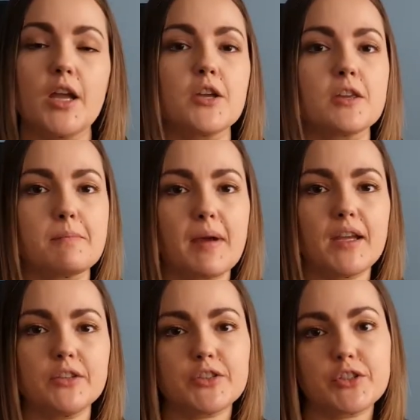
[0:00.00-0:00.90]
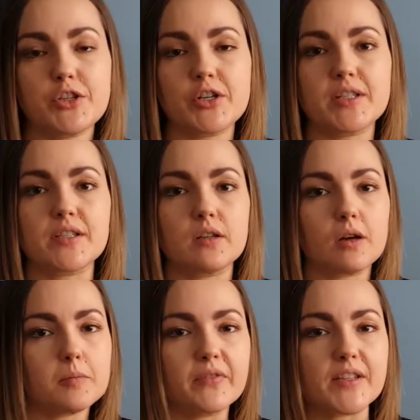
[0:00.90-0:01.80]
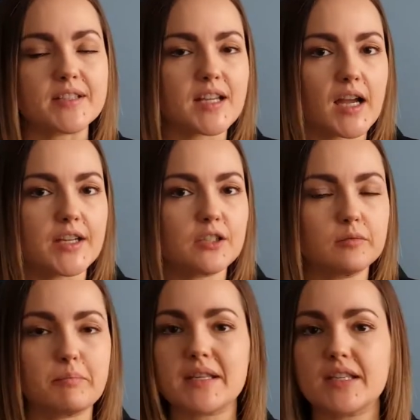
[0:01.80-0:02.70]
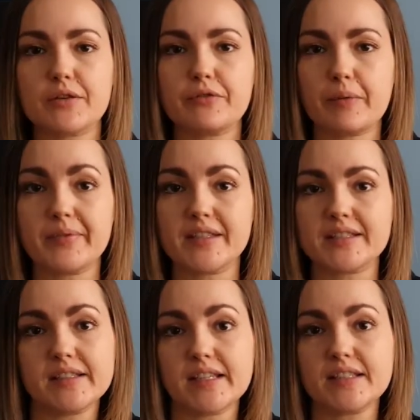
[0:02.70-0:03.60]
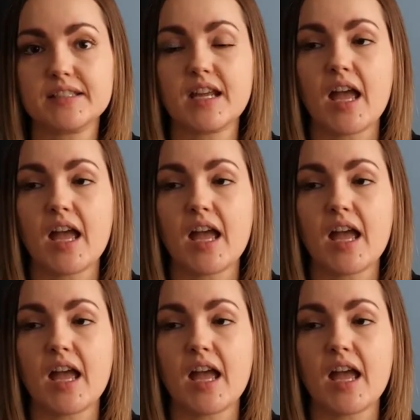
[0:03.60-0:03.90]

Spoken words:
You may also notice an obvious title missing from this list,